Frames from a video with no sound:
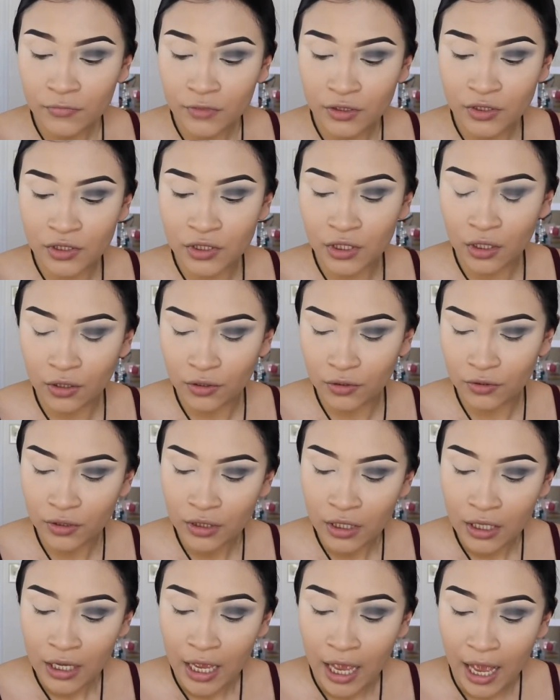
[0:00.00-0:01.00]

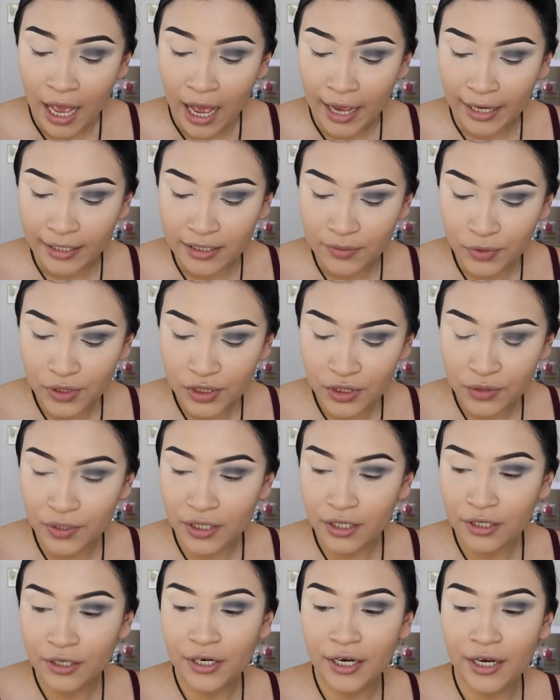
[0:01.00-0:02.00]
So I was
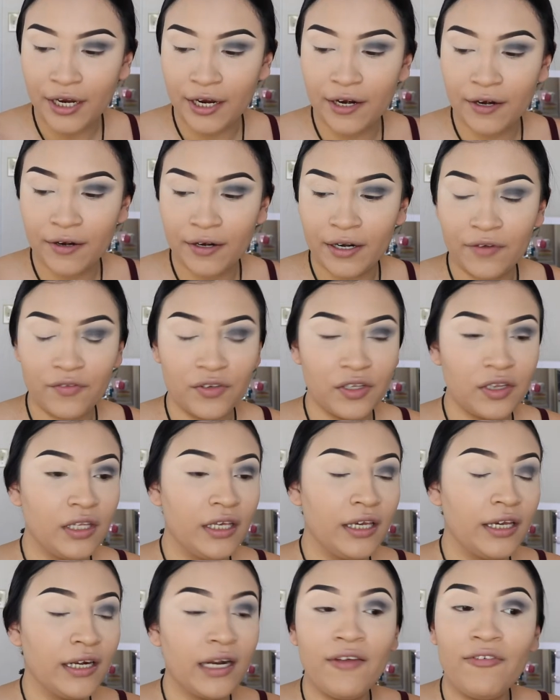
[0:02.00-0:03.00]
doing her hair and
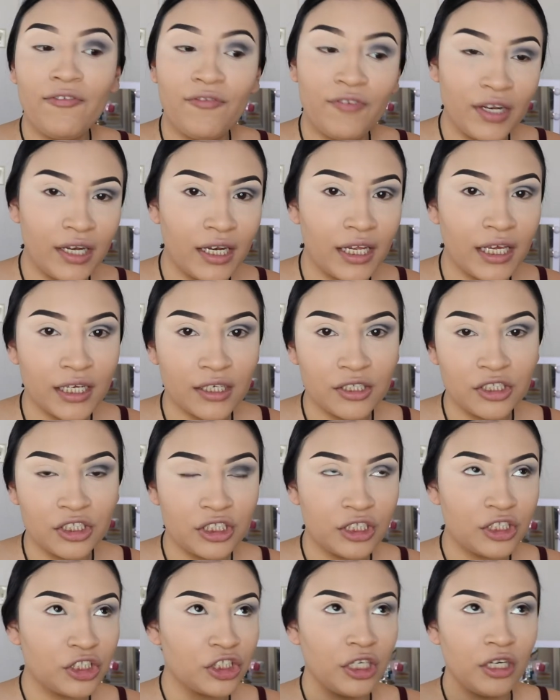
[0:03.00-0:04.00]
everything and I
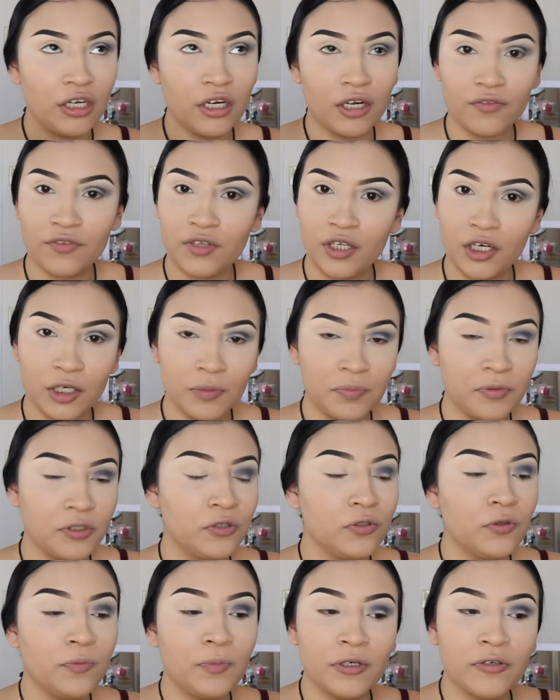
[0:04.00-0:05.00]
finished. She loved the
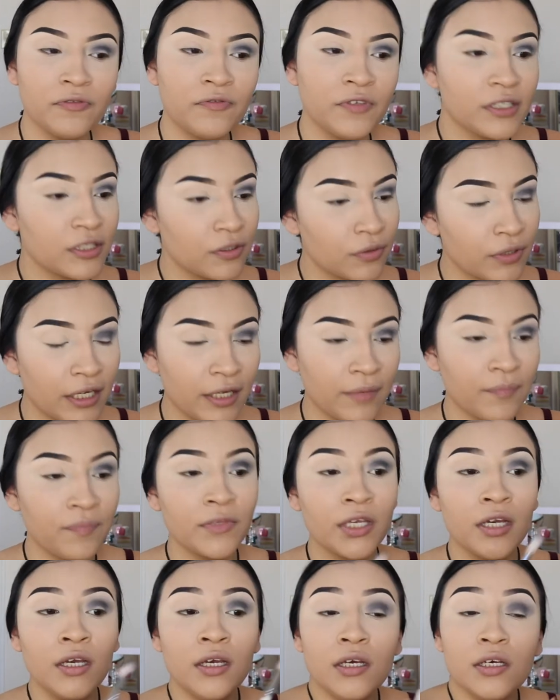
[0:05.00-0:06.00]
updo, perfect, okay.
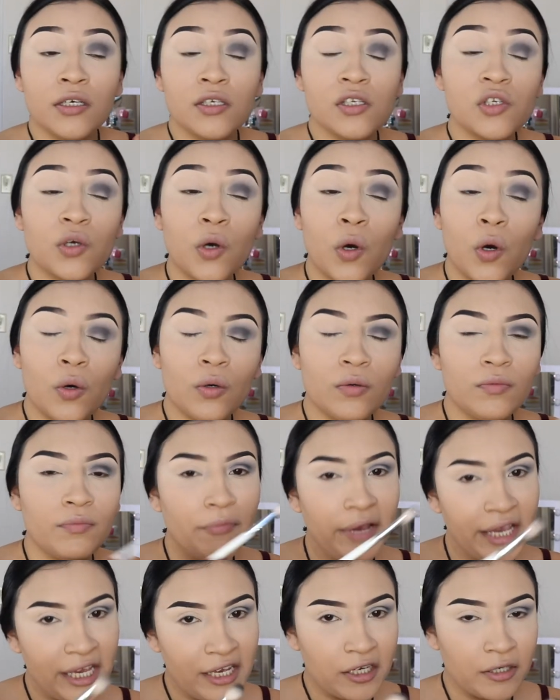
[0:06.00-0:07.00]
So
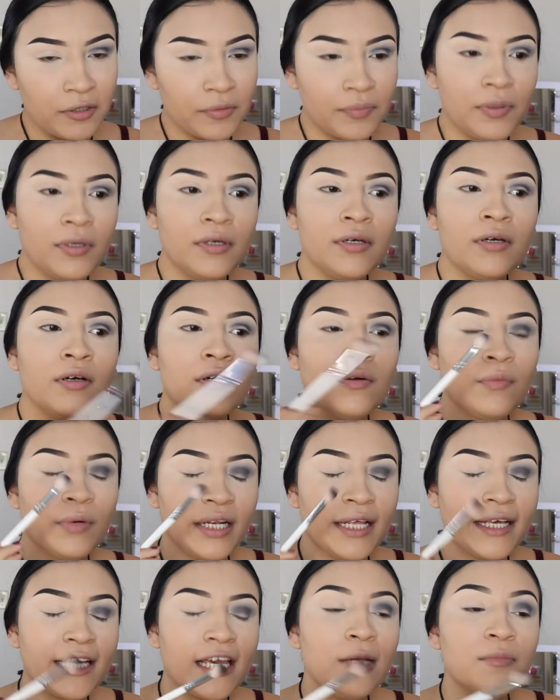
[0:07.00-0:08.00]
makeup,
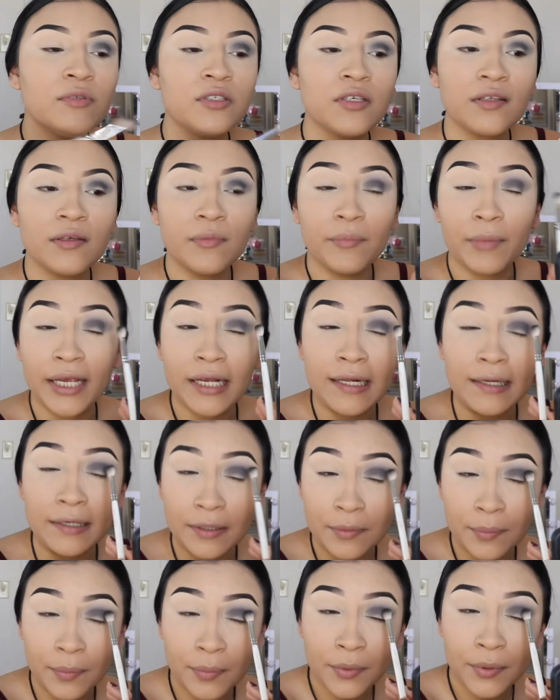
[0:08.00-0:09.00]
when it came to the
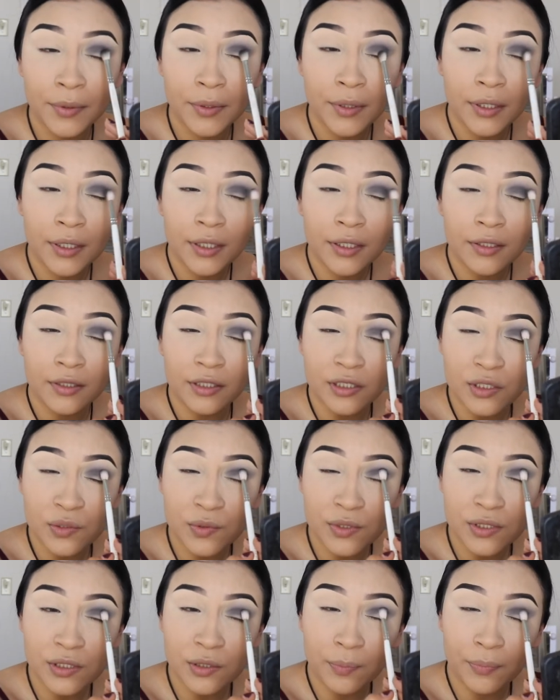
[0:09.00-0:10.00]
makeup, this
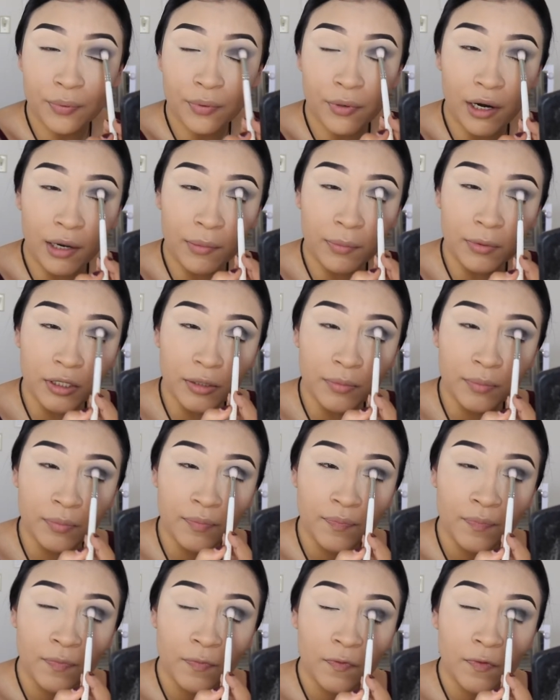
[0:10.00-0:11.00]
was the
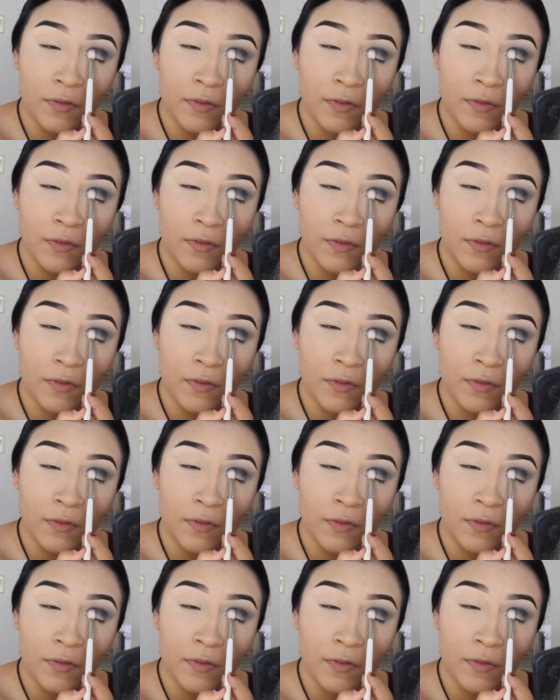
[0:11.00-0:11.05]
problem.